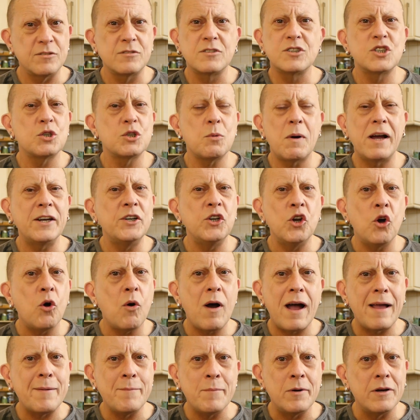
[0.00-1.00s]
so I
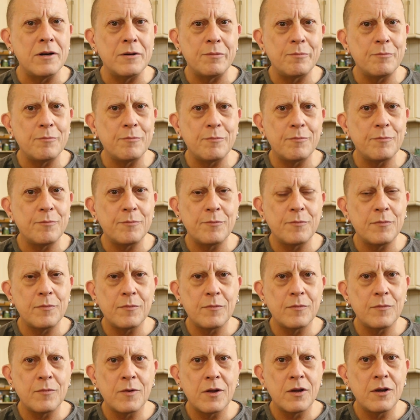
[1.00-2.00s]
know I'm a,
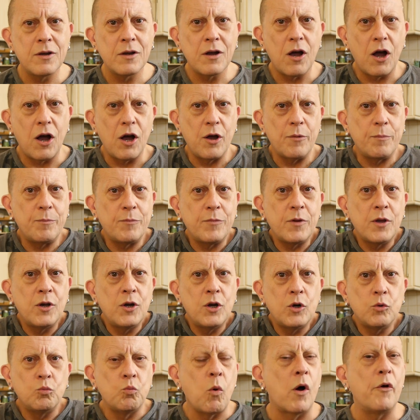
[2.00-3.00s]
a
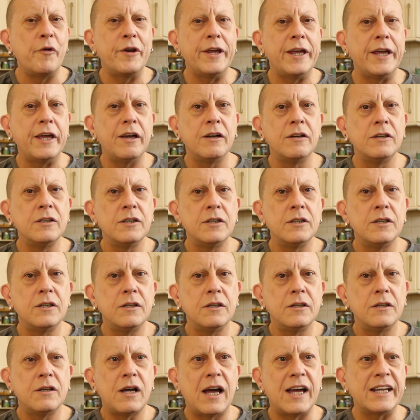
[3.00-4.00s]
warrior
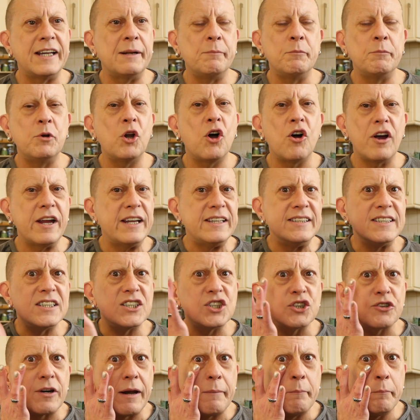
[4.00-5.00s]
and I'm not
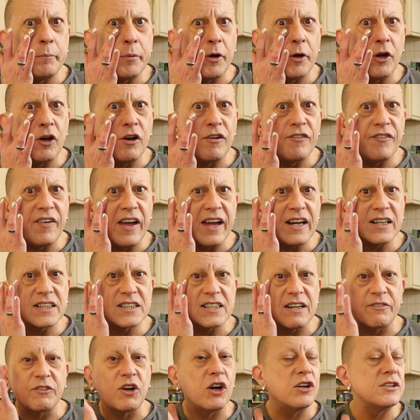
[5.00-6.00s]
Instagram
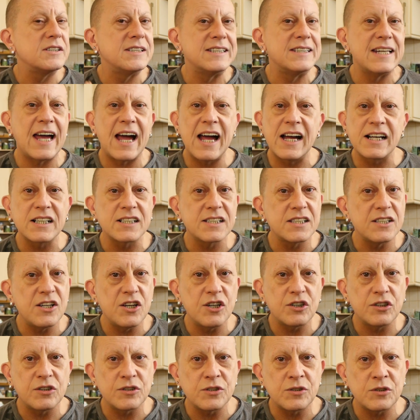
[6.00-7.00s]
perfect. I've got dark
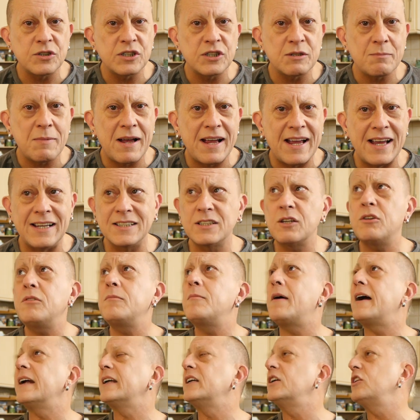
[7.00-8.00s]
circles under my eyes. Oh
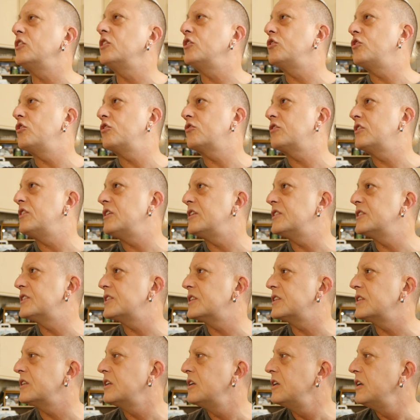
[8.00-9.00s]
my
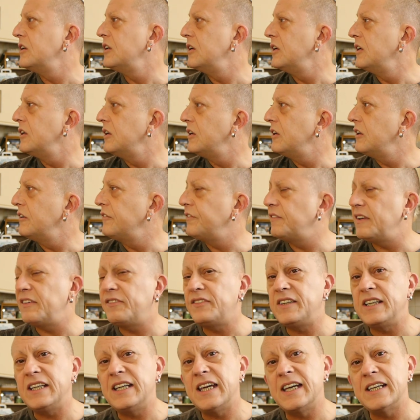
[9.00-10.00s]
goodness.
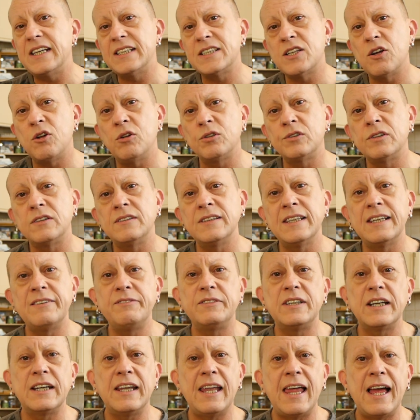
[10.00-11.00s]
50 years old and
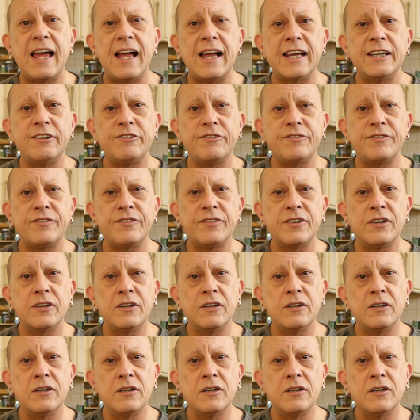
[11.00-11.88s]
lived a life.